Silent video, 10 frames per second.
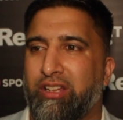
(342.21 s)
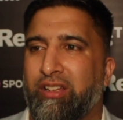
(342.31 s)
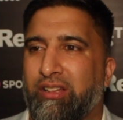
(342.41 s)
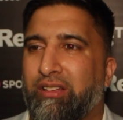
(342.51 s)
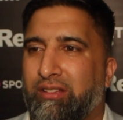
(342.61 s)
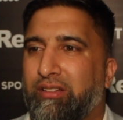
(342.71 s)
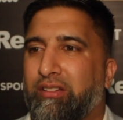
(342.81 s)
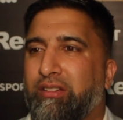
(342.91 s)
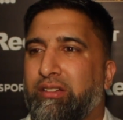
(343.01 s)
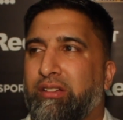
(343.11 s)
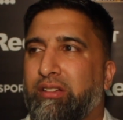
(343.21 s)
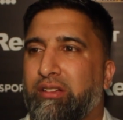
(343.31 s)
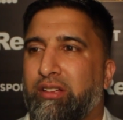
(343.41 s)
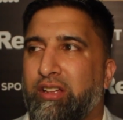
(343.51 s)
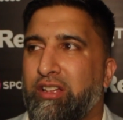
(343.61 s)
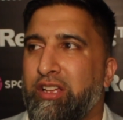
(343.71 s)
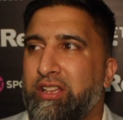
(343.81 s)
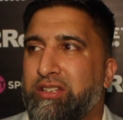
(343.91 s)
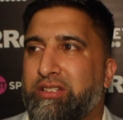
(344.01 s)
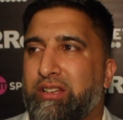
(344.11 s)
Tyson Fury's next fight with
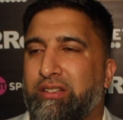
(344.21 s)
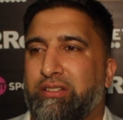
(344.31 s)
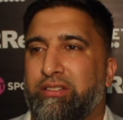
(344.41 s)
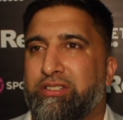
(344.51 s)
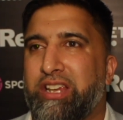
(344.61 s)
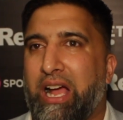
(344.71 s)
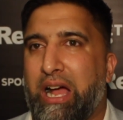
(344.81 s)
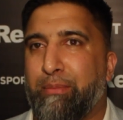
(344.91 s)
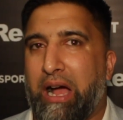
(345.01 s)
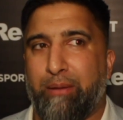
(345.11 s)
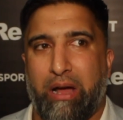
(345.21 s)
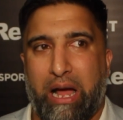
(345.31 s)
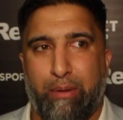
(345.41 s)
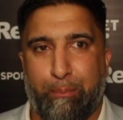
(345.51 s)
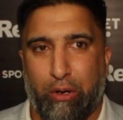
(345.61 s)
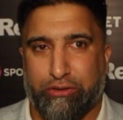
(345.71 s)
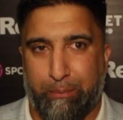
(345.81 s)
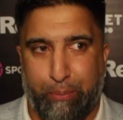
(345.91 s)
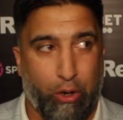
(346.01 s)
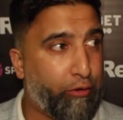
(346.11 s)
Francis Ngannou? See, I'm, I'm, a, I'm a
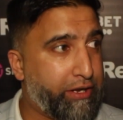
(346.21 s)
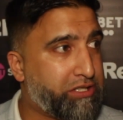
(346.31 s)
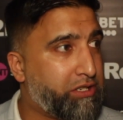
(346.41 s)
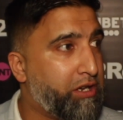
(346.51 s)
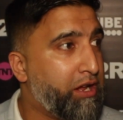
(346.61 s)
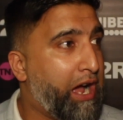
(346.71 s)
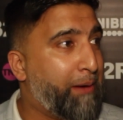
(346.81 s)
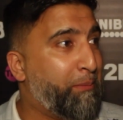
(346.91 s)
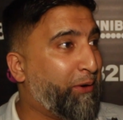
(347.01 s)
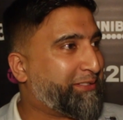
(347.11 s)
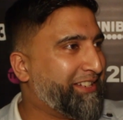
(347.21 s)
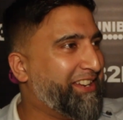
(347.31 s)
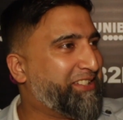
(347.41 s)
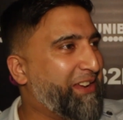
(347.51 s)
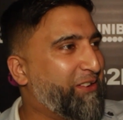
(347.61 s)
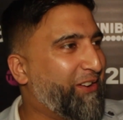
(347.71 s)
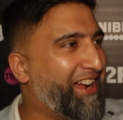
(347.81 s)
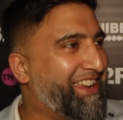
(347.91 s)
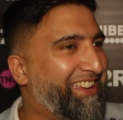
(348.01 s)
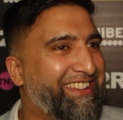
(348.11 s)
boxing purist. I'm a boxing, Jamie, all
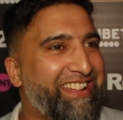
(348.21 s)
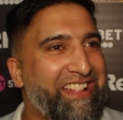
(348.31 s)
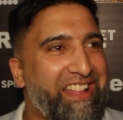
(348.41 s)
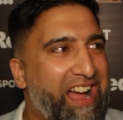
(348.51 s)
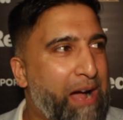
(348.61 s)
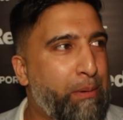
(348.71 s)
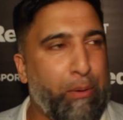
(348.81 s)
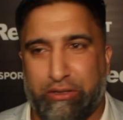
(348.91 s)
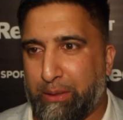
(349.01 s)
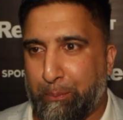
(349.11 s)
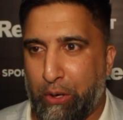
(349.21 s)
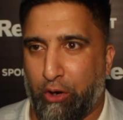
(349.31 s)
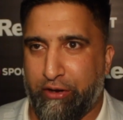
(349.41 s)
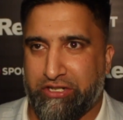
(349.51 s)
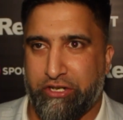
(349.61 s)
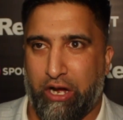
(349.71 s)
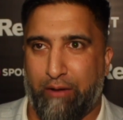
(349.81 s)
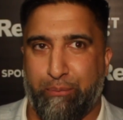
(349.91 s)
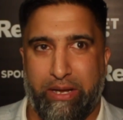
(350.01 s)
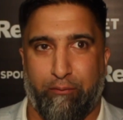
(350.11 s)
right? I'm a boxing purist, you know,
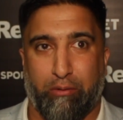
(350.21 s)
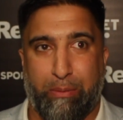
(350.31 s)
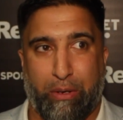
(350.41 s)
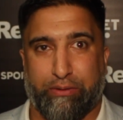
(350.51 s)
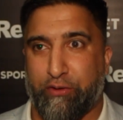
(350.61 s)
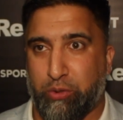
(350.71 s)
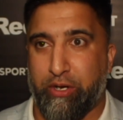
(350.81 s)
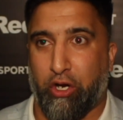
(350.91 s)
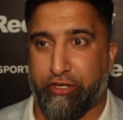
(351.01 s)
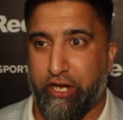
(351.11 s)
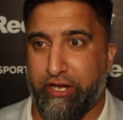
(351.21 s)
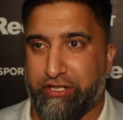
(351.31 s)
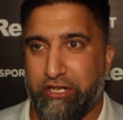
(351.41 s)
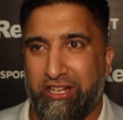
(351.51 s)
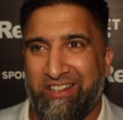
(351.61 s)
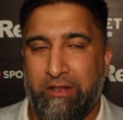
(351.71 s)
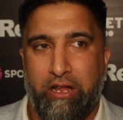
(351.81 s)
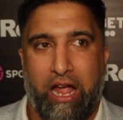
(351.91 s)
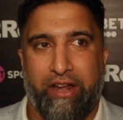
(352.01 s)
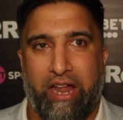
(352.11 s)
I've been involved in boxing for twenty odd years.
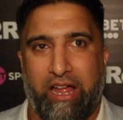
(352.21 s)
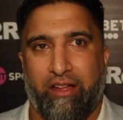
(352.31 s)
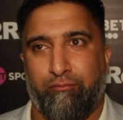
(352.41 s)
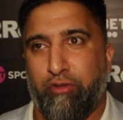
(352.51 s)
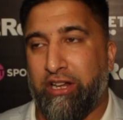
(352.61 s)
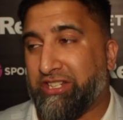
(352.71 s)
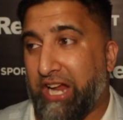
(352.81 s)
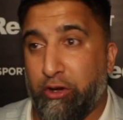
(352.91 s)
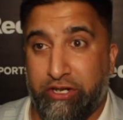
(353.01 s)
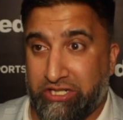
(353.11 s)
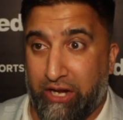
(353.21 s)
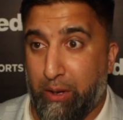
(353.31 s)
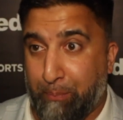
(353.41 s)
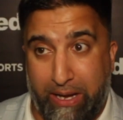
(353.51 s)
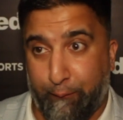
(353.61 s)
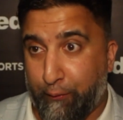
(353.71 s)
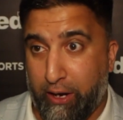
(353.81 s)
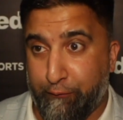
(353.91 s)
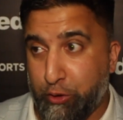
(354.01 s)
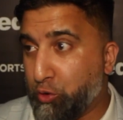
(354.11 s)
And uh, listen, I understand the benefit
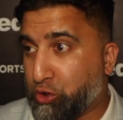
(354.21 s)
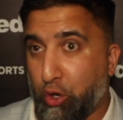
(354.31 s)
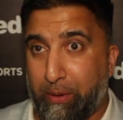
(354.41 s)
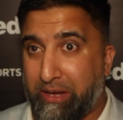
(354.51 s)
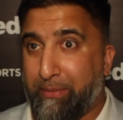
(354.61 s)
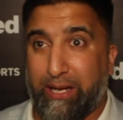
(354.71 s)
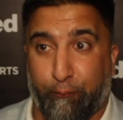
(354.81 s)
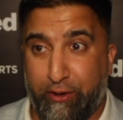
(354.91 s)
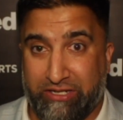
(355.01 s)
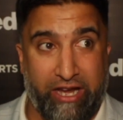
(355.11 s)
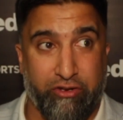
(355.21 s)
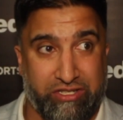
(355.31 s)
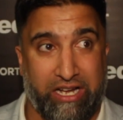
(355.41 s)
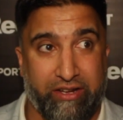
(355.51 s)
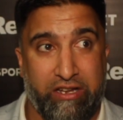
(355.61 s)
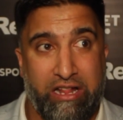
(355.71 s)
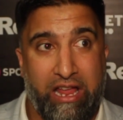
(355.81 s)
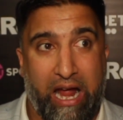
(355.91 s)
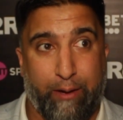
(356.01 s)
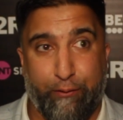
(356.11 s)
of YouTube and your misfits, I understand,
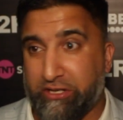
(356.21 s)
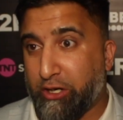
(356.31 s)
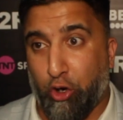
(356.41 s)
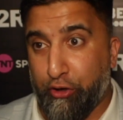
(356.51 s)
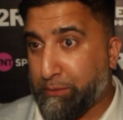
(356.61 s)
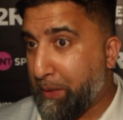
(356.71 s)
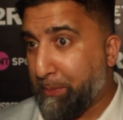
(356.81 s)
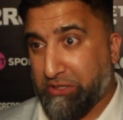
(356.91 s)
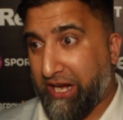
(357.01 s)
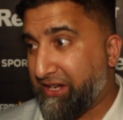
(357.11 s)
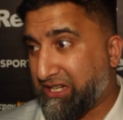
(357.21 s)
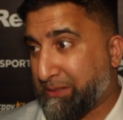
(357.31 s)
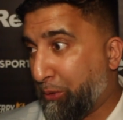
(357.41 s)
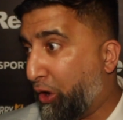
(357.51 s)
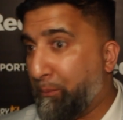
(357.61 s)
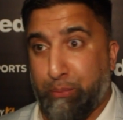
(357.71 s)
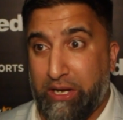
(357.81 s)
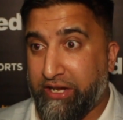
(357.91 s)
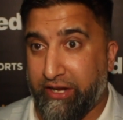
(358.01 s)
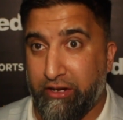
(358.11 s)
and if it's encouraged people to get into sport,
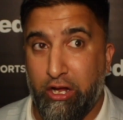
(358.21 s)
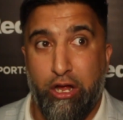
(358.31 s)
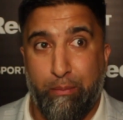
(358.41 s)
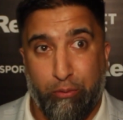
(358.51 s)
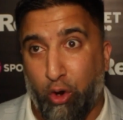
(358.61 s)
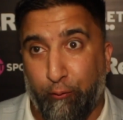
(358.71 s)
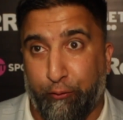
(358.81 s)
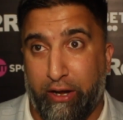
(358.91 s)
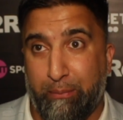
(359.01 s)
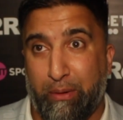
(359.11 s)
brilliant, go for it.